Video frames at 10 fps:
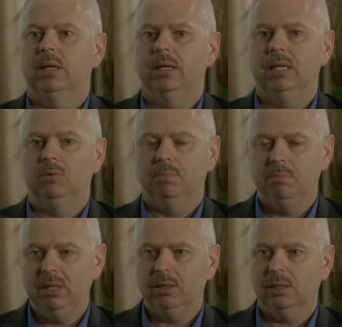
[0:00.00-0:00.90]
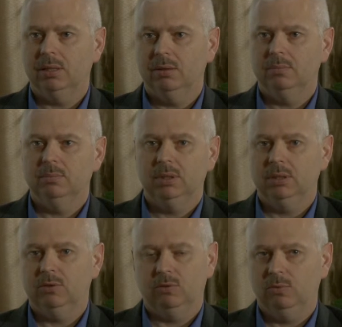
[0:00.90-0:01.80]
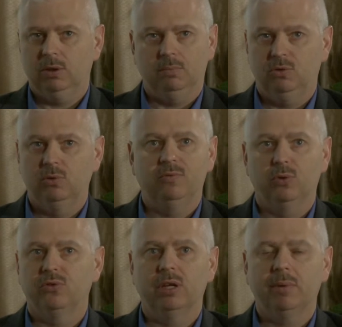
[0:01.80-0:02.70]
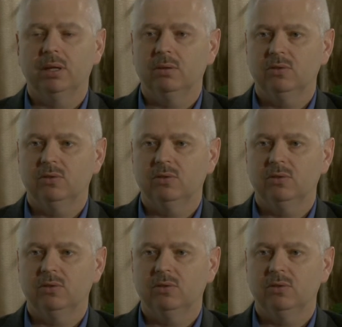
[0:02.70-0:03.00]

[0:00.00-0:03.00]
And he would immediately, as soon as first time I